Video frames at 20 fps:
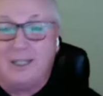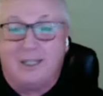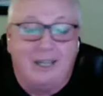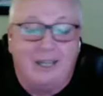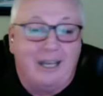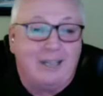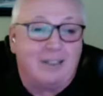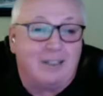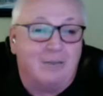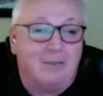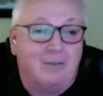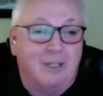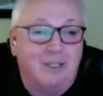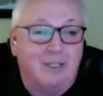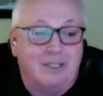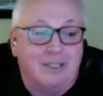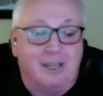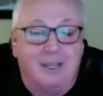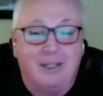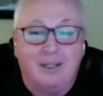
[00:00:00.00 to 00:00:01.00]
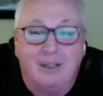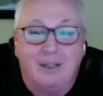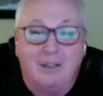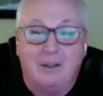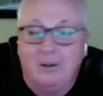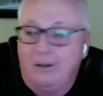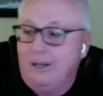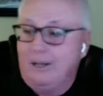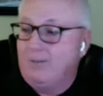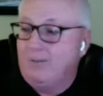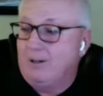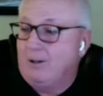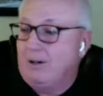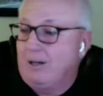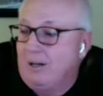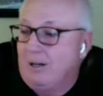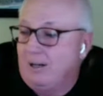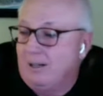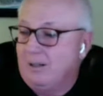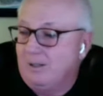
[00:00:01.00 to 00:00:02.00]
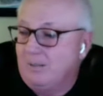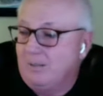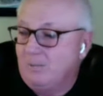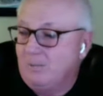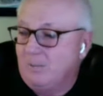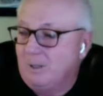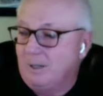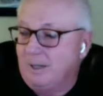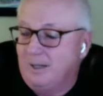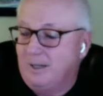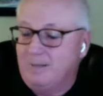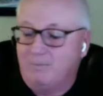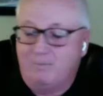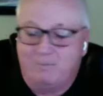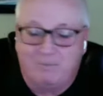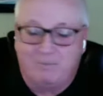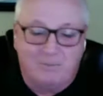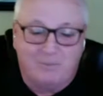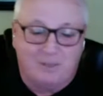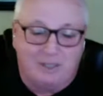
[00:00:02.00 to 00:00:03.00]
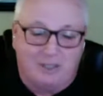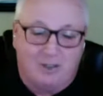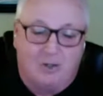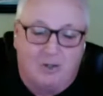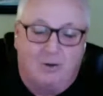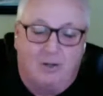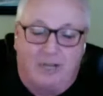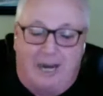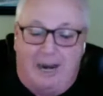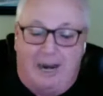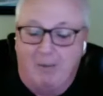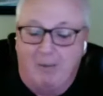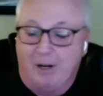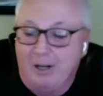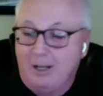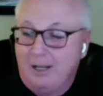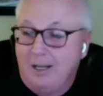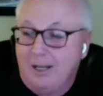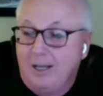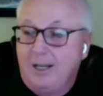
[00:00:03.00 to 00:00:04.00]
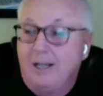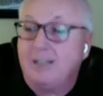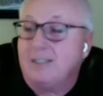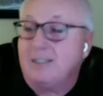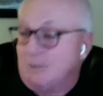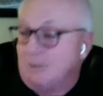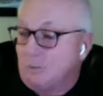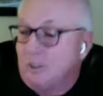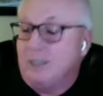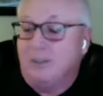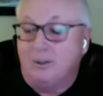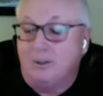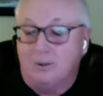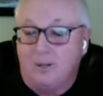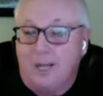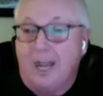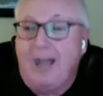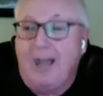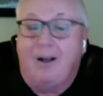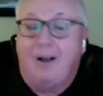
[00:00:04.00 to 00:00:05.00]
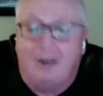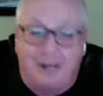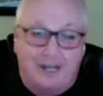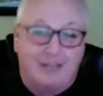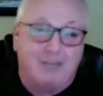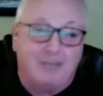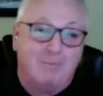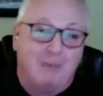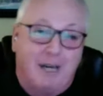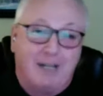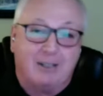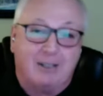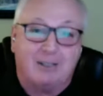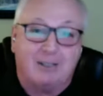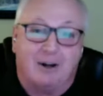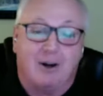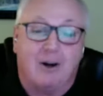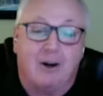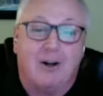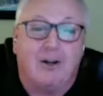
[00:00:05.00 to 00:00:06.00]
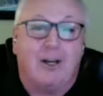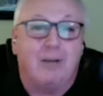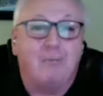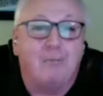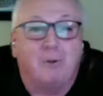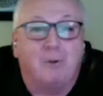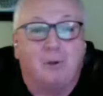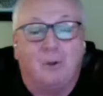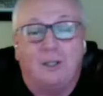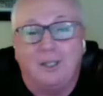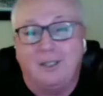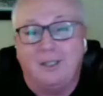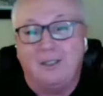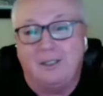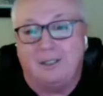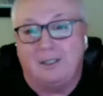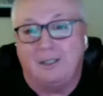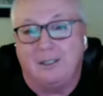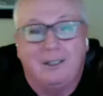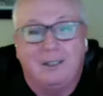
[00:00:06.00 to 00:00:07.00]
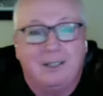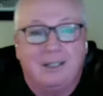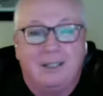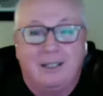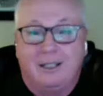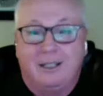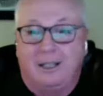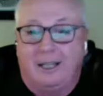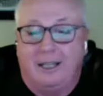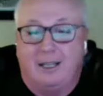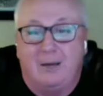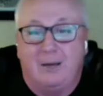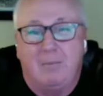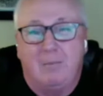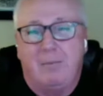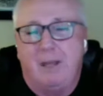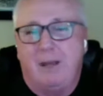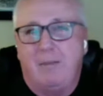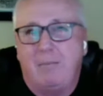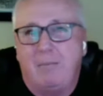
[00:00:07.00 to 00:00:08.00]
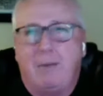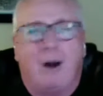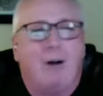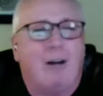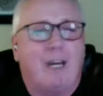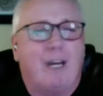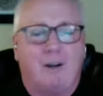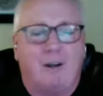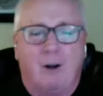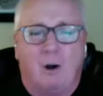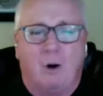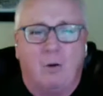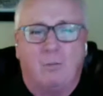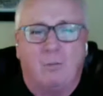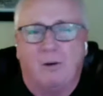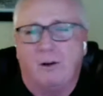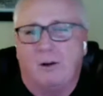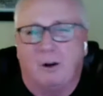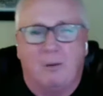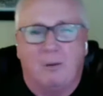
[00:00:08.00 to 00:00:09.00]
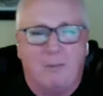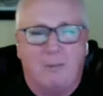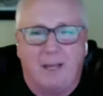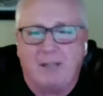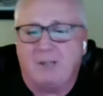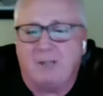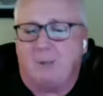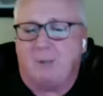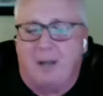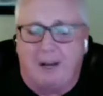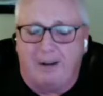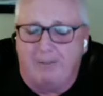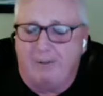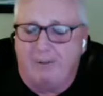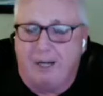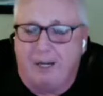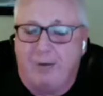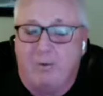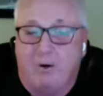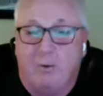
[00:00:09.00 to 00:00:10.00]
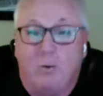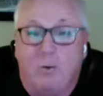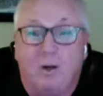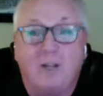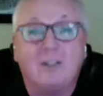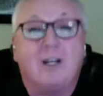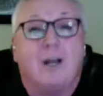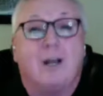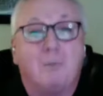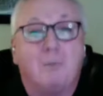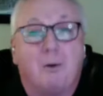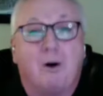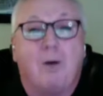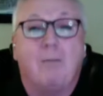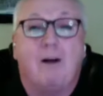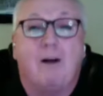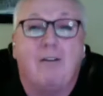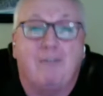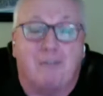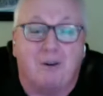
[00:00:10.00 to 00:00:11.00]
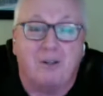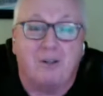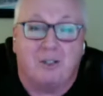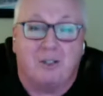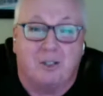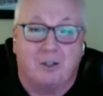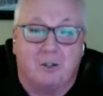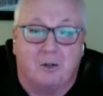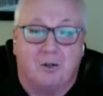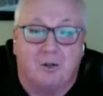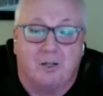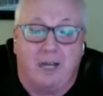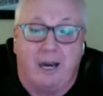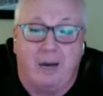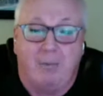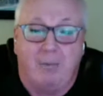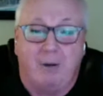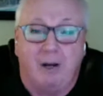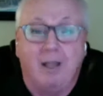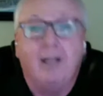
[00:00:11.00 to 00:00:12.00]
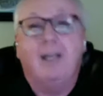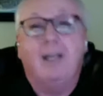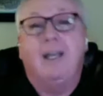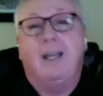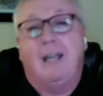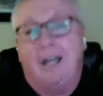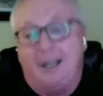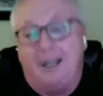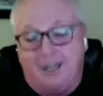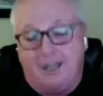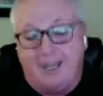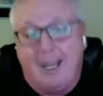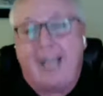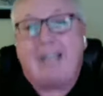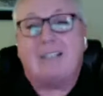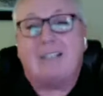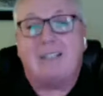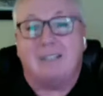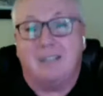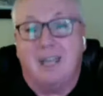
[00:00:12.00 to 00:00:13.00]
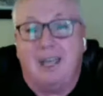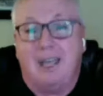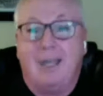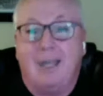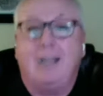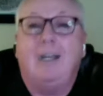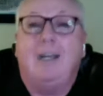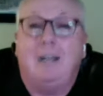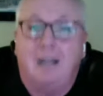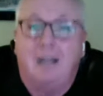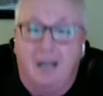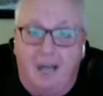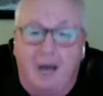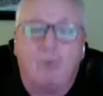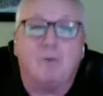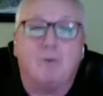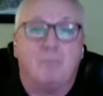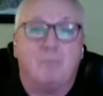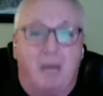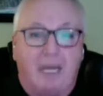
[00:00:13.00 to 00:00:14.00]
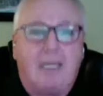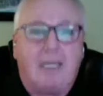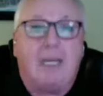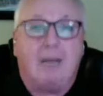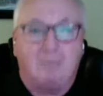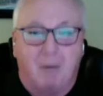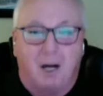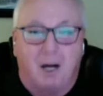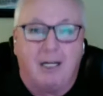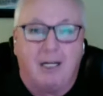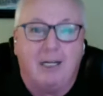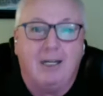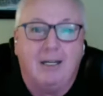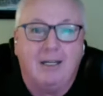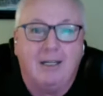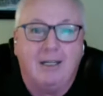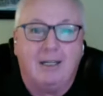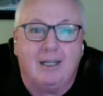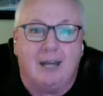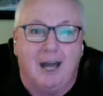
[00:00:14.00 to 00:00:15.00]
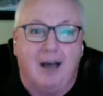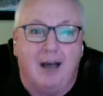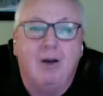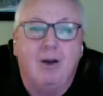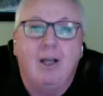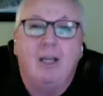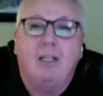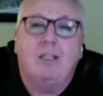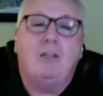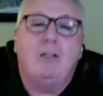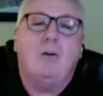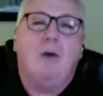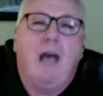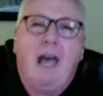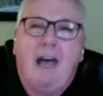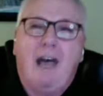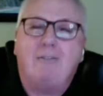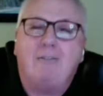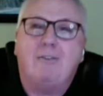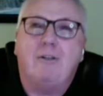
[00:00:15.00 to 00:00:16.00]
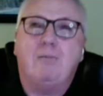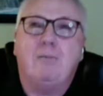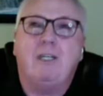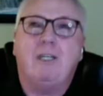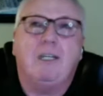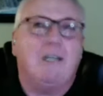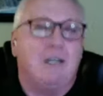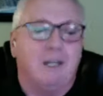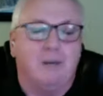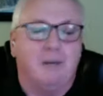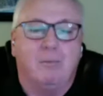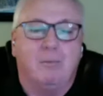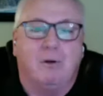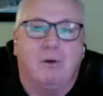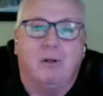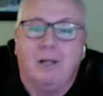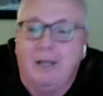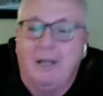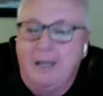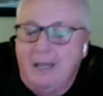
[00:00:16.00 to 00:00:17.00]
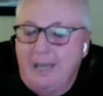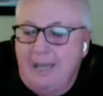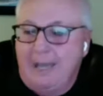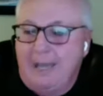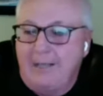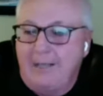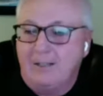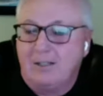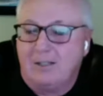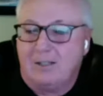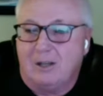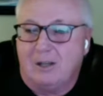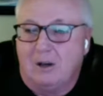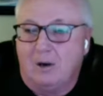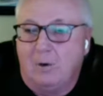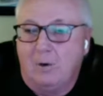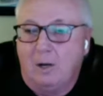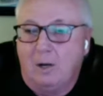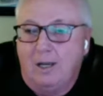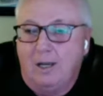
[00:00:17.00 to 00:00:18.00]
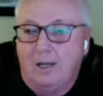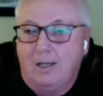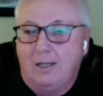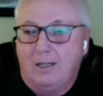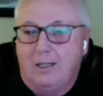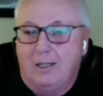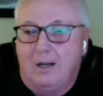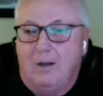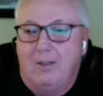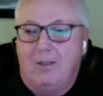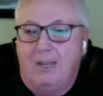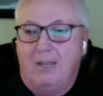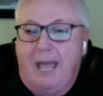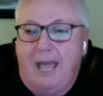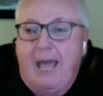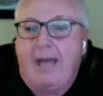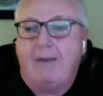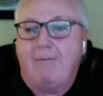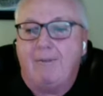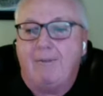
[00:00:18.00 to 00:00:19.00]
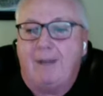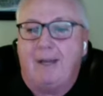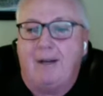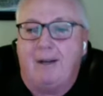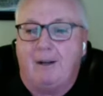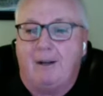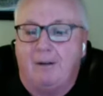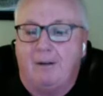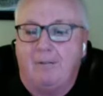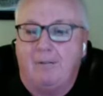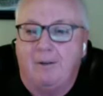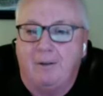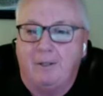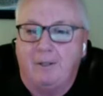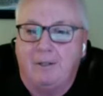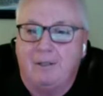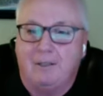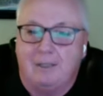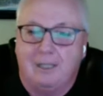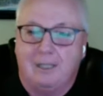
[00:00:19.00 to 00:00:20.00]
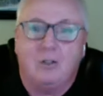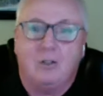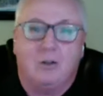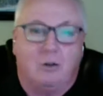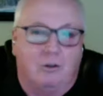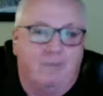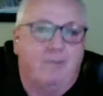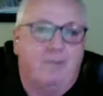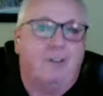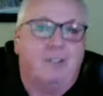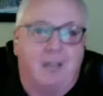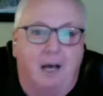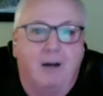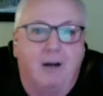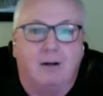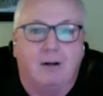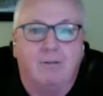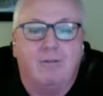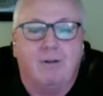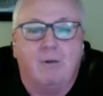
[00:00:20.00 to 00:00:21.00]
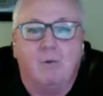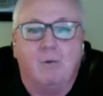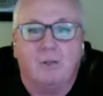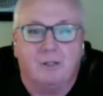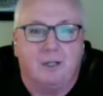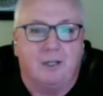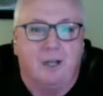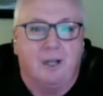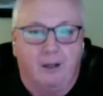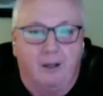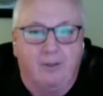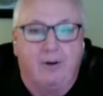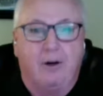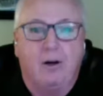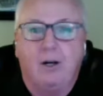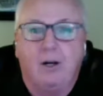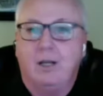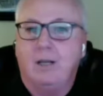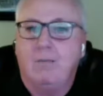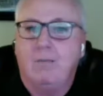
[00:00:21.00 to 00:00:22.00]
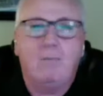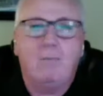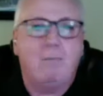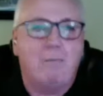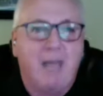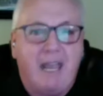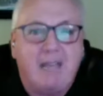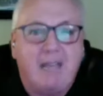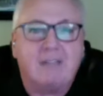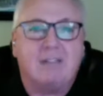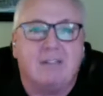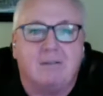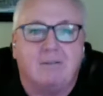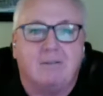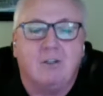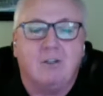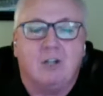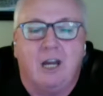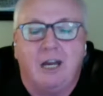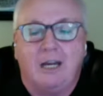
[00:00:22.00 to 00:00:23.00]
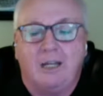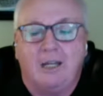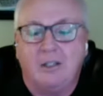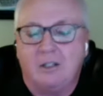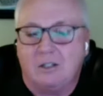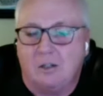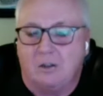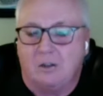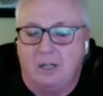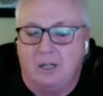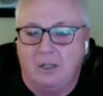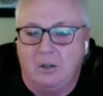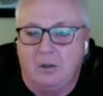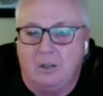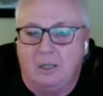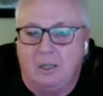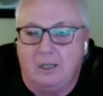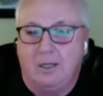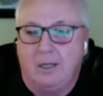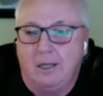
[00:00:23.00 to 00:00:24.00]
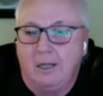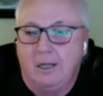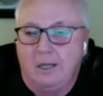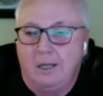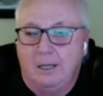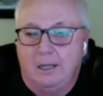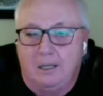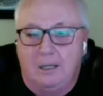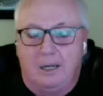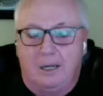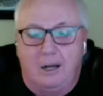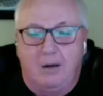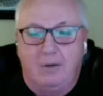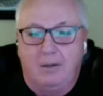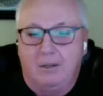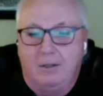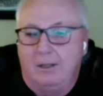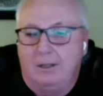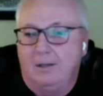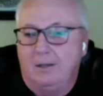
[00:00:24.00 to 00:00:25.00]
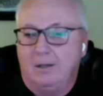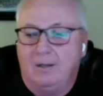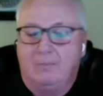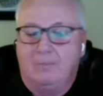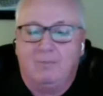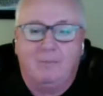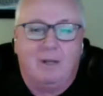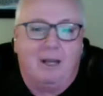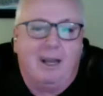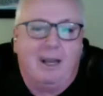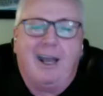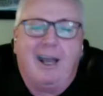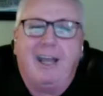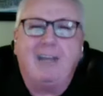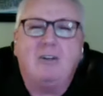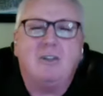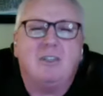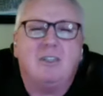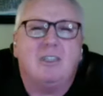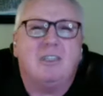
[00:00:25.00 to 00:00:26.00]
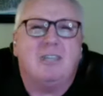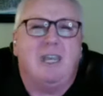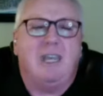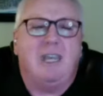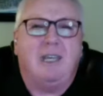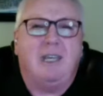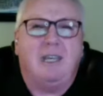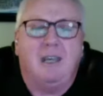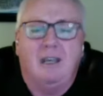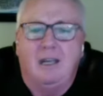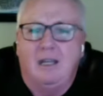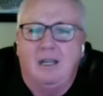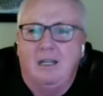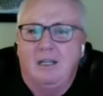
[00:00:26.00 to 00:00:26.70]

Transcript: sitting next to me said, you don't have a digital camera? I said, we do now. And I made a turn and I pulled into like a Bury and Homer or a Best Buy, I forget what it was. And I bought my first digital camera. And the next day I was making money. You have to be nimble. And so, the advent of digital photography was another massive change, so that you can, I used to take